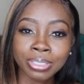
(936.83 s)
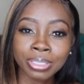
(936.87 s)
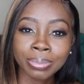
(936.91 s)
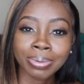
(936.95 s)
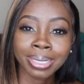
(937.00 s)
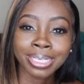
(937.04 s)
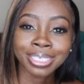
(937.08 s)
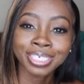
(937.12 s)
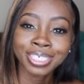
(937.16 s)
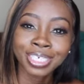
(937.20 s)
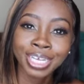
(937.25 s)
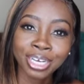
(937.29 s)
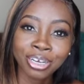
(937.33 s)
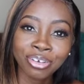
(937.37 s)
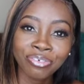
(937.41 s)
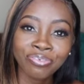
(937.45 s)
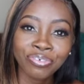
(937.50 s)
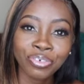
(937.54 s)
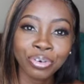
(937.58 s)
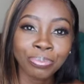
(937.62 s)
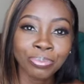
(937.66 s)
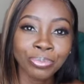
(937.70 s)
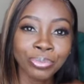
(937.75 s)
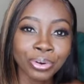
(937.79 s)
to my channel
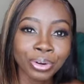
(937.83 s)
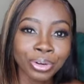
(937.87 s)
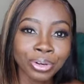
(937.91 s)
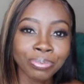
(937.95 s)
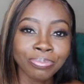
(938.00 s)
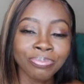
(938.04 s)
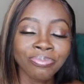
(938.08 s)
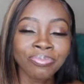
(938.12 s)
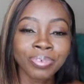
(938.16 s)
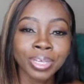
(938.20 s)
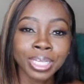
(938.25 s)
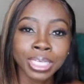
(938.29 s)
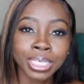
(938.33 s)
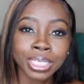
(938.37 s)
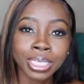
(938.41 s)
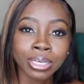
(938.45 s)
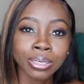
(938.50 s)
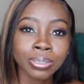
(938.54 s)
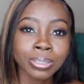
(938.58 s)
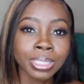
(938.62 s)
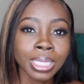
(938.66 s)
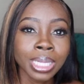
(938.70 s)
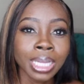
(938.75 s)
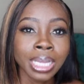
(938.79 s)
for more
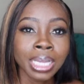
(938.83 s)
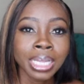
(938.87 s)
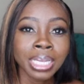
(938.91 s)
videos.